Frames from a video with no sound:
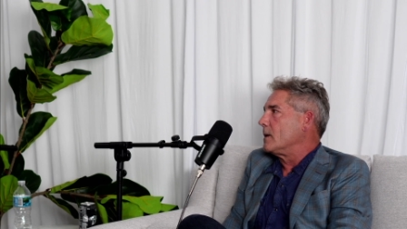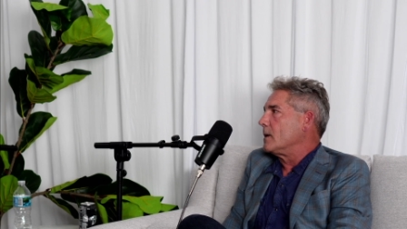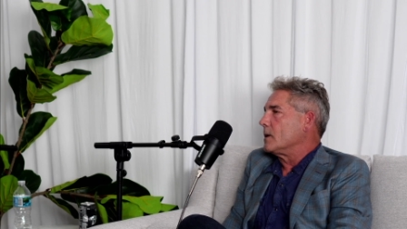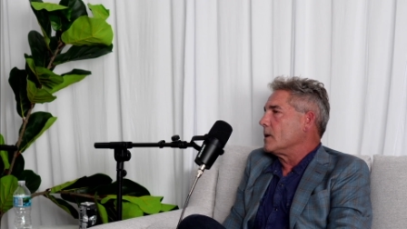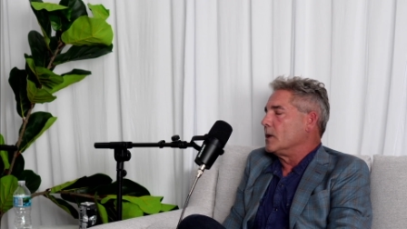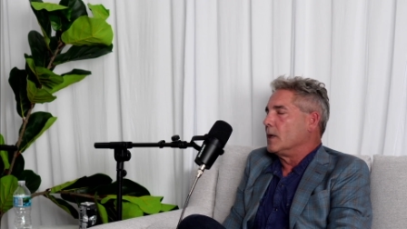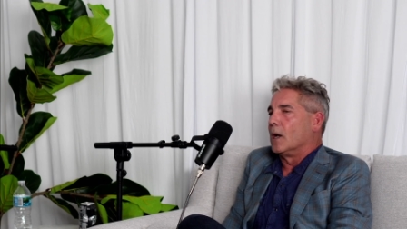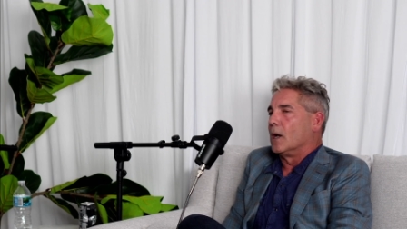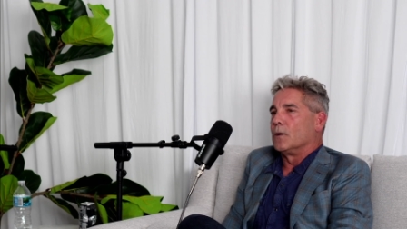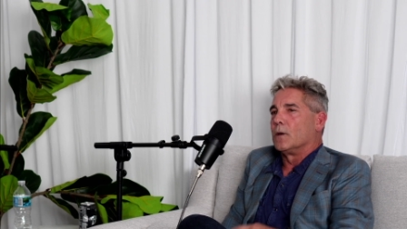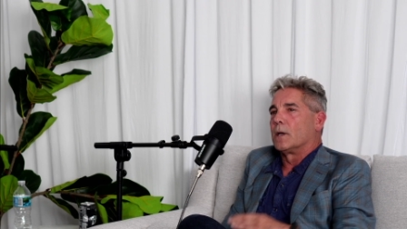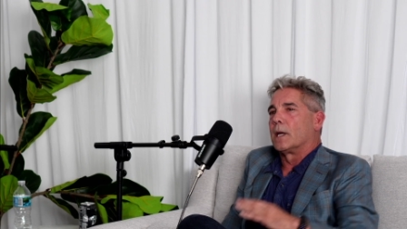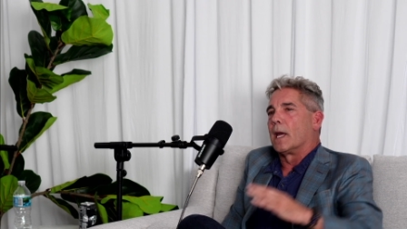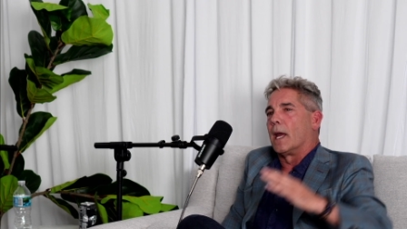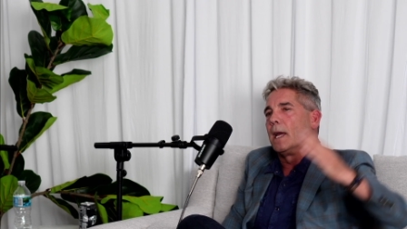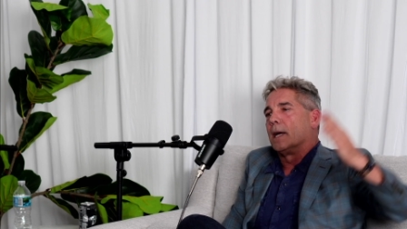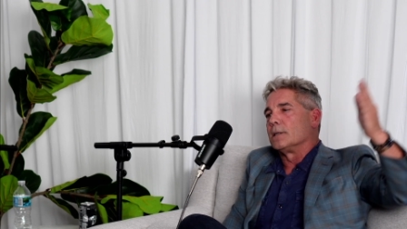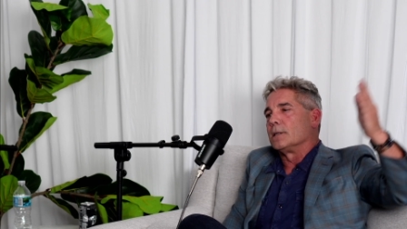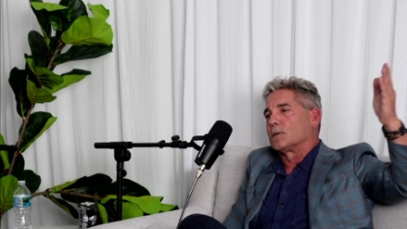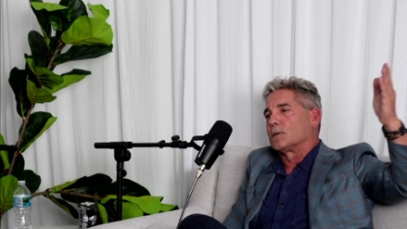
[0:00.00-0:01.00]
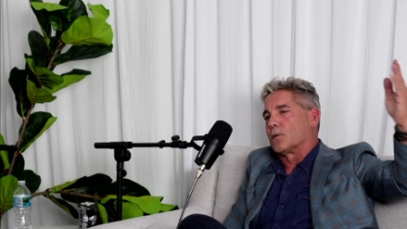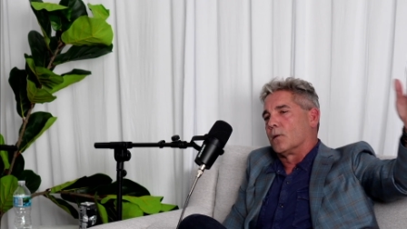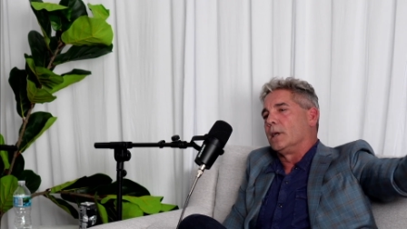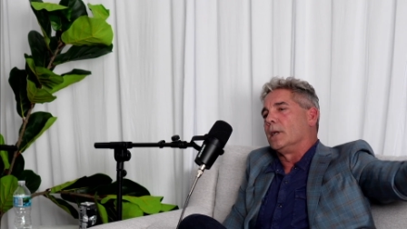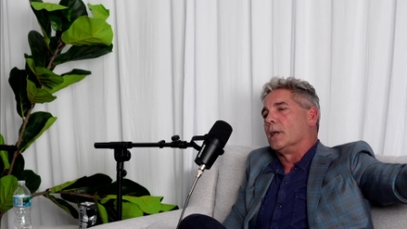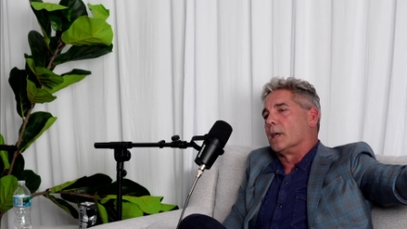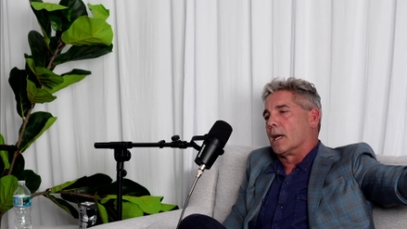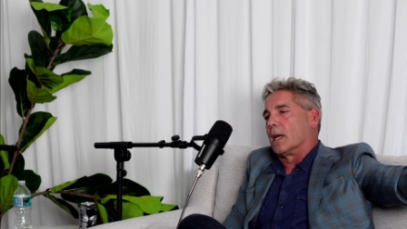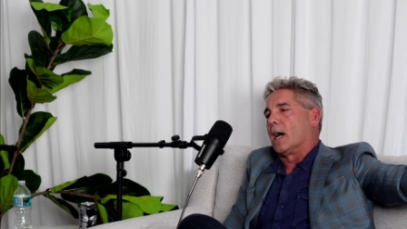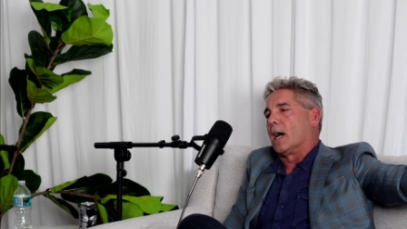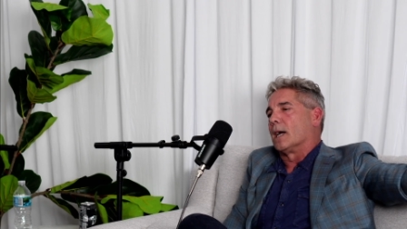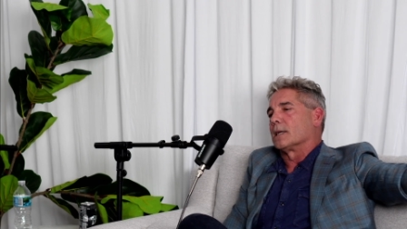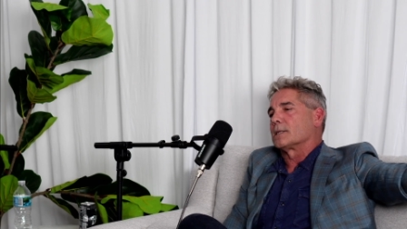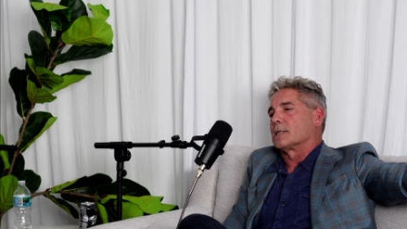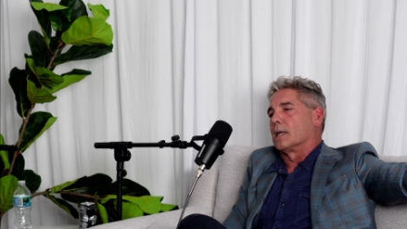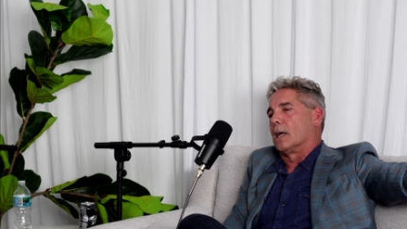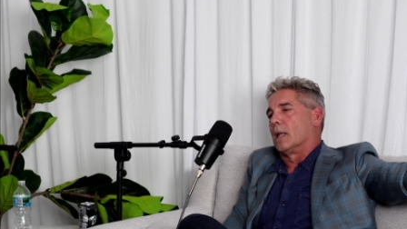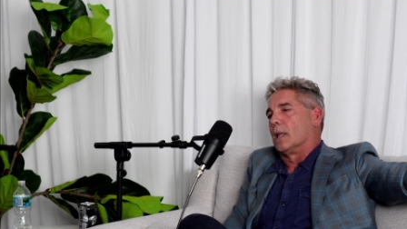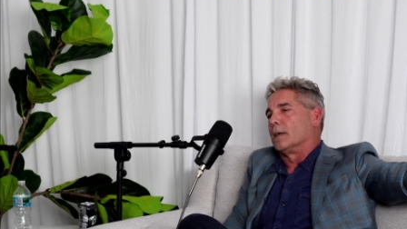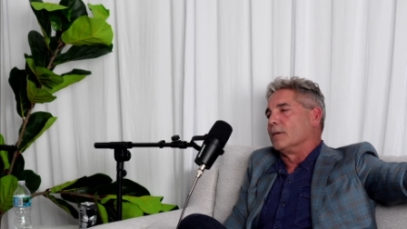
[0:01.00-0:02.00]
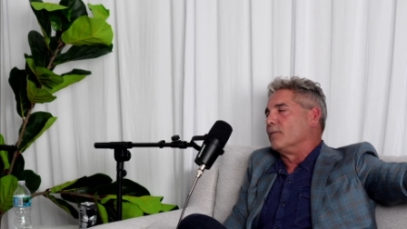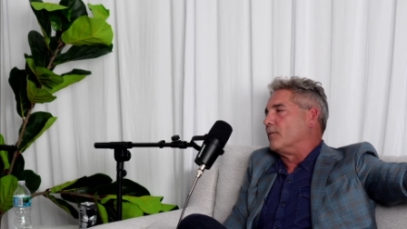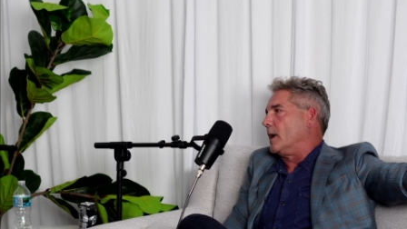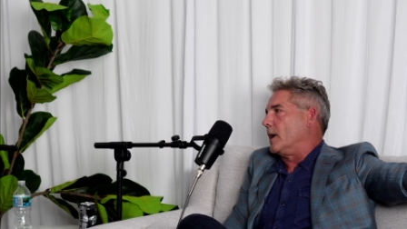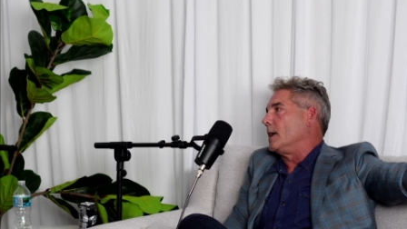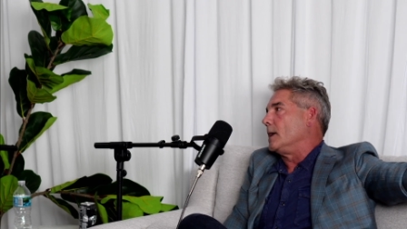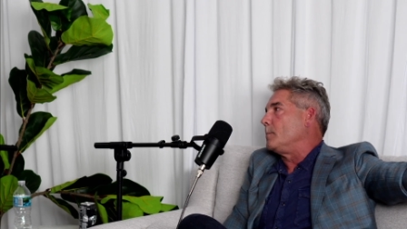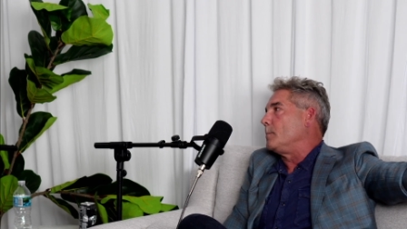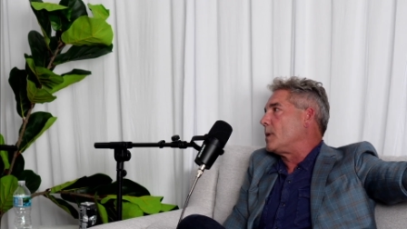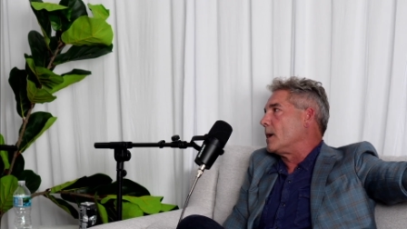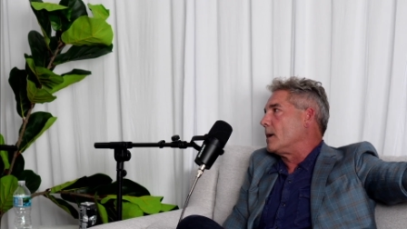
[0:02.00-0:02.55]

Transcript: You can't treat a guy selling vape,